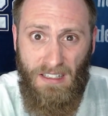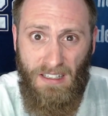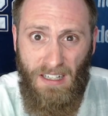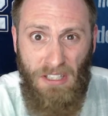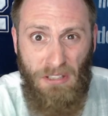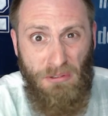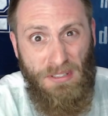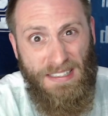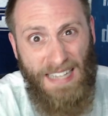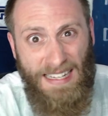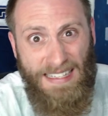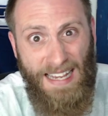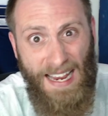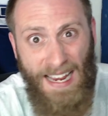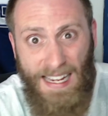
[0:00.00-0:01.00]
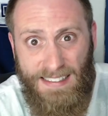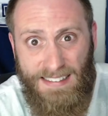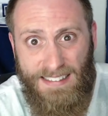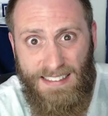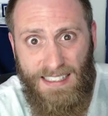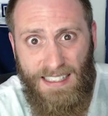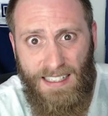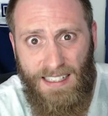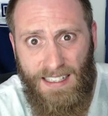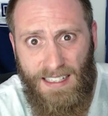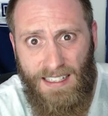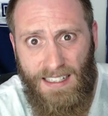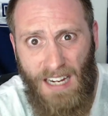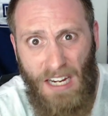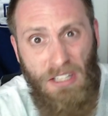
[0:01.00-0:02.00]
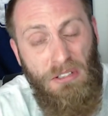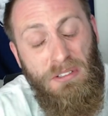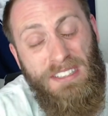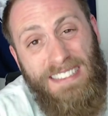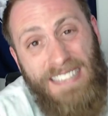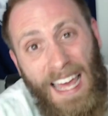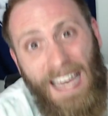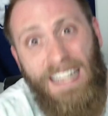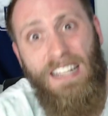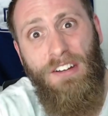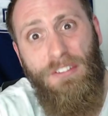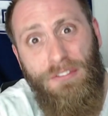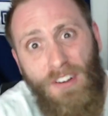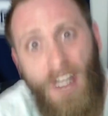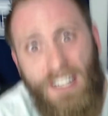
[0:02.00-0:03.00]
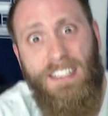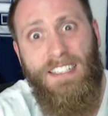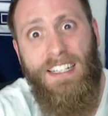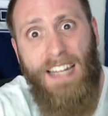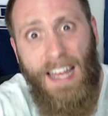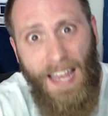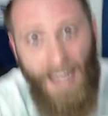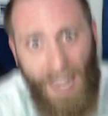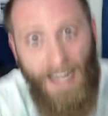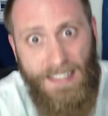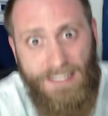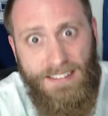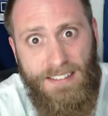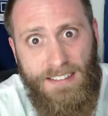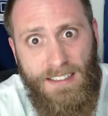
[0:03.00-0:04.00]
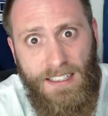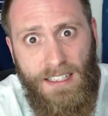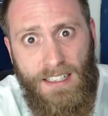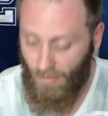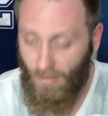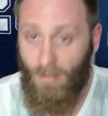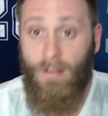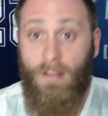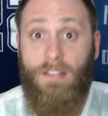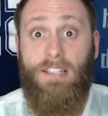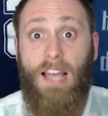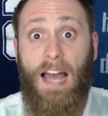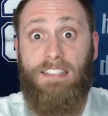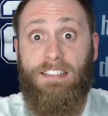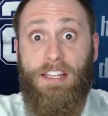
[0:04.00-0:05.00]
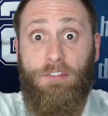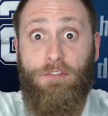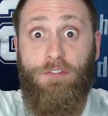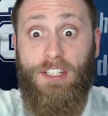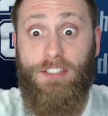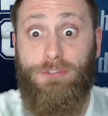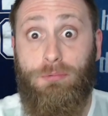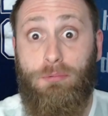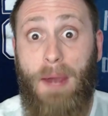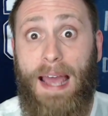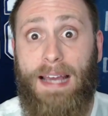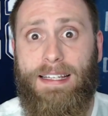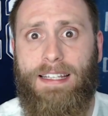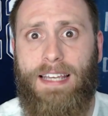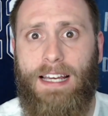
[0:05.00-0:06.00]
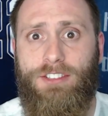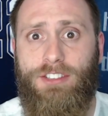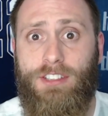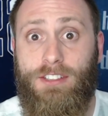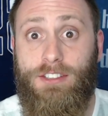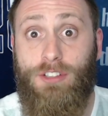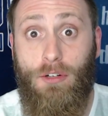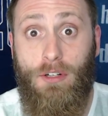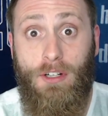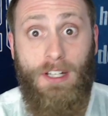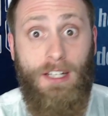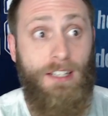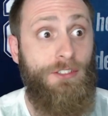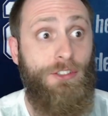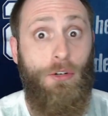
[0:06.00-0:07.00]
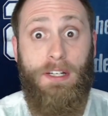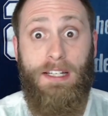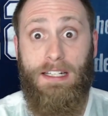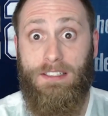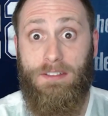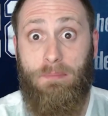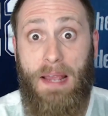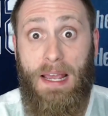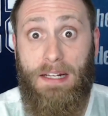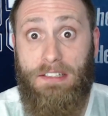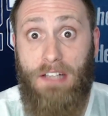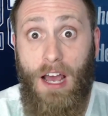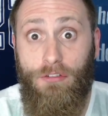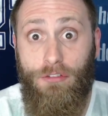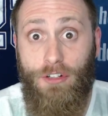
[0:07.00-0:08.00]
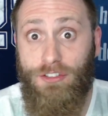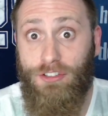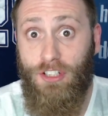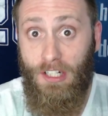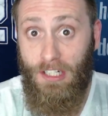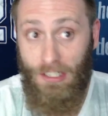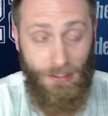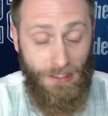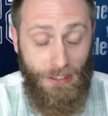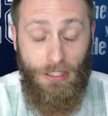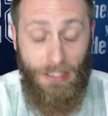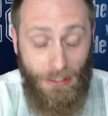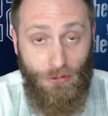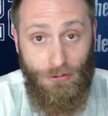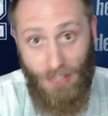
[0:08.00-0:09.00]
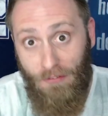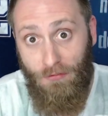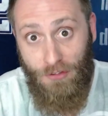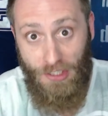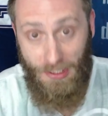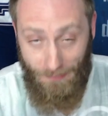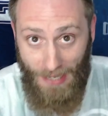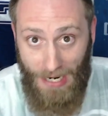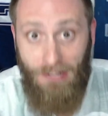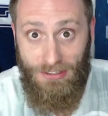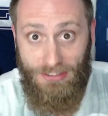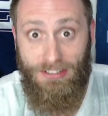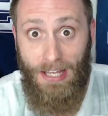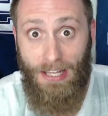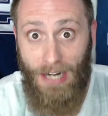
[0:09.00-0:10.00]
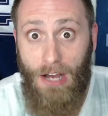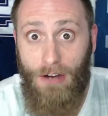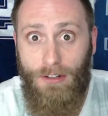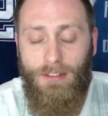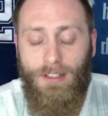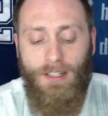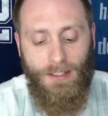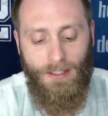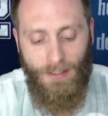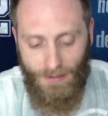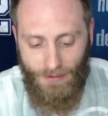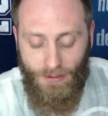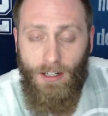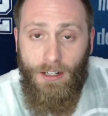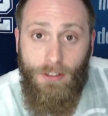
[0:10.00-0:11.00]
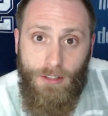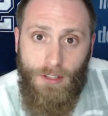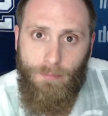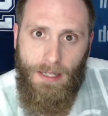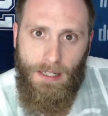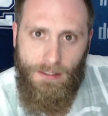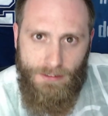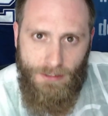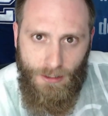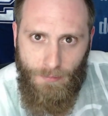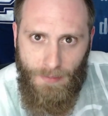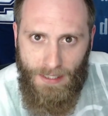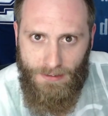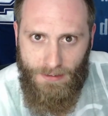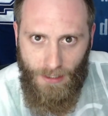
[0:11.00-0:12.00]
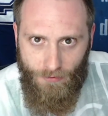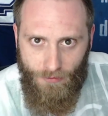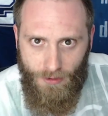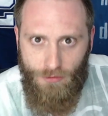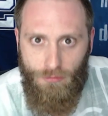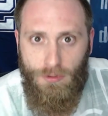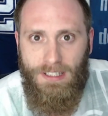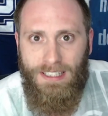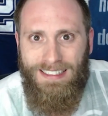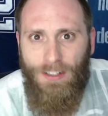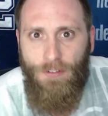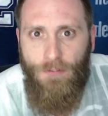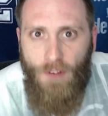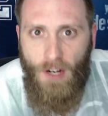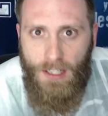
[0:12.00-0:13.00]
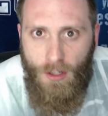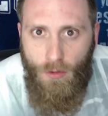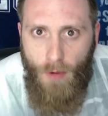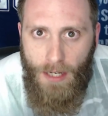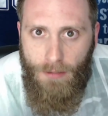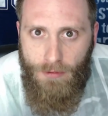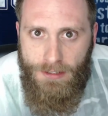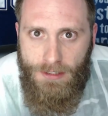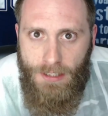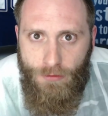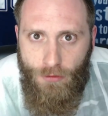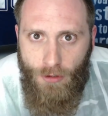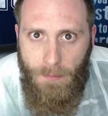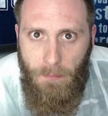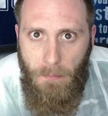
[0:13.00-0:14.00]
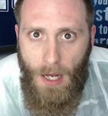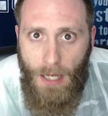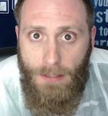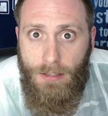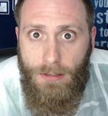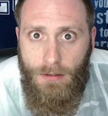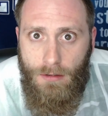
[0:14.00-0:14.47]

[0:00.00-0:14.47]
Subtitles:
Are you dead ass? Are you dead fucking ass? Guys, they fixed rack catches, so against man coverage, it'll definitely balance that out. You know how you could balance out man coverage? Release a fucking wide receiver in Mutt.